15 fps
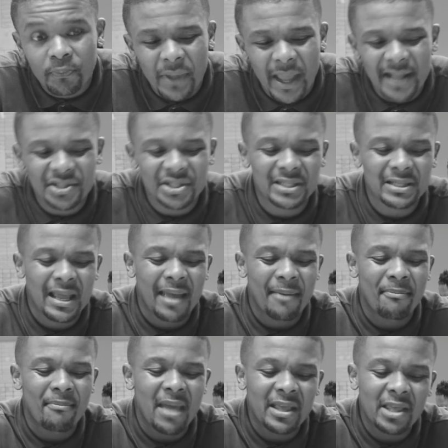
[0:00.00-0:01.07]
and just
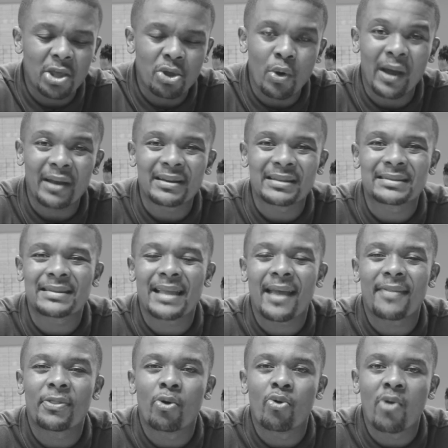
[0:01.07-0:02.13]
making you
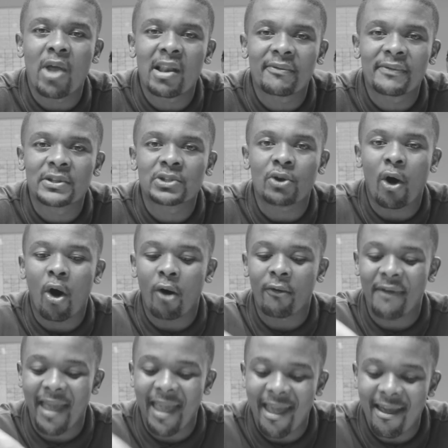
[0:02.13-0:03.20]
understand the relevance
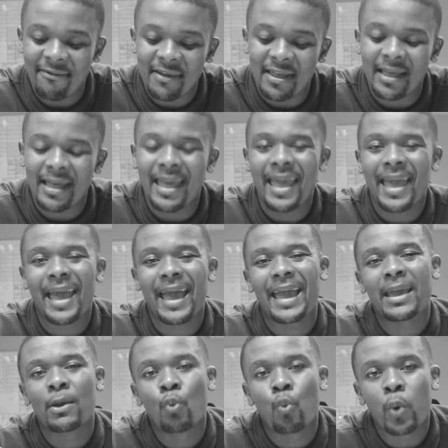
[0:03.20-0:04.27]
of having
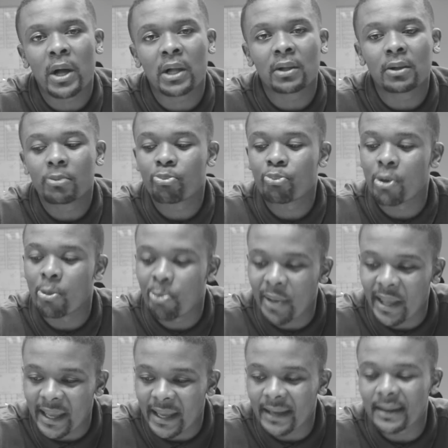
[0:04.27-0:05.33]
a
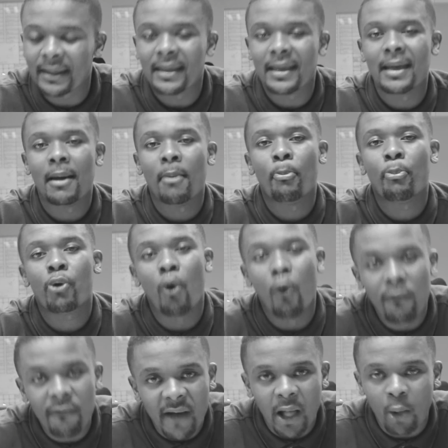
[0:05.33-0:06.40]
well-prepared
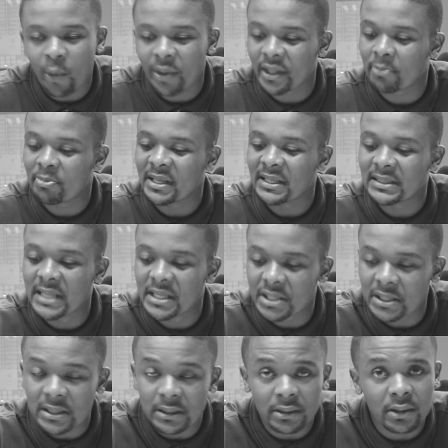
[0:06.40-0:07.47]
profile, whether it be
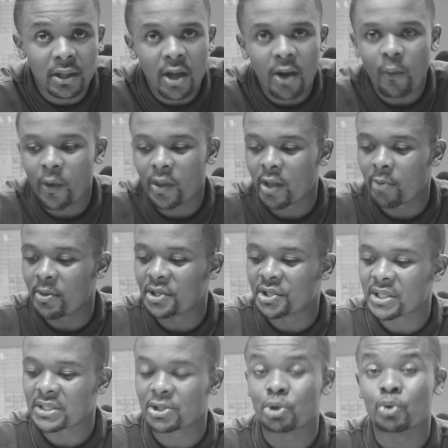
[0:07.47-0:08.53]
digital, whether it be
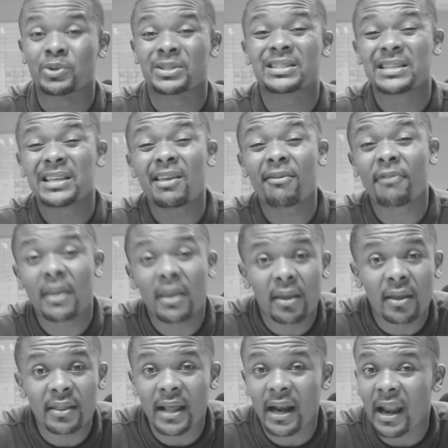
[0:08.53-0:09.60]
just your
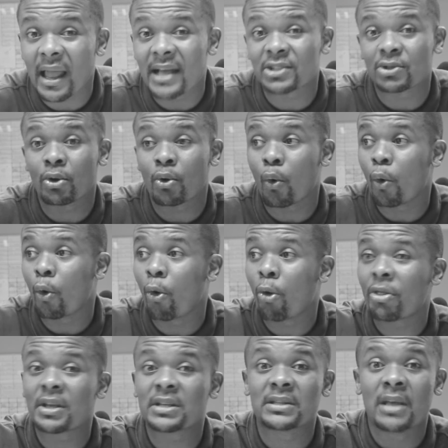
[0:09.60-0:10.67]
CV that lies on all
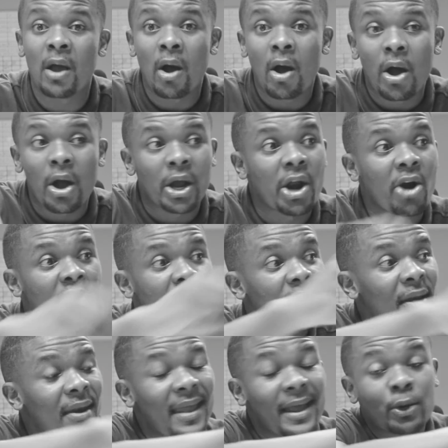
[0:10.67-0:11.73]
these
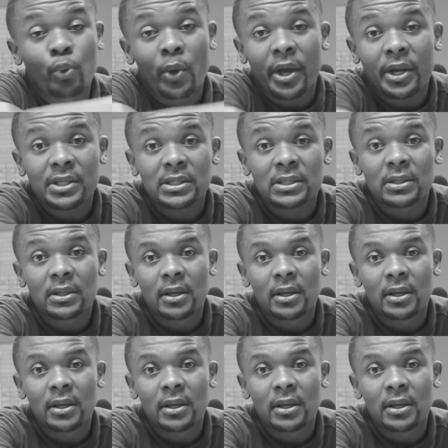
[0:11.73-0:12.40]
career networks.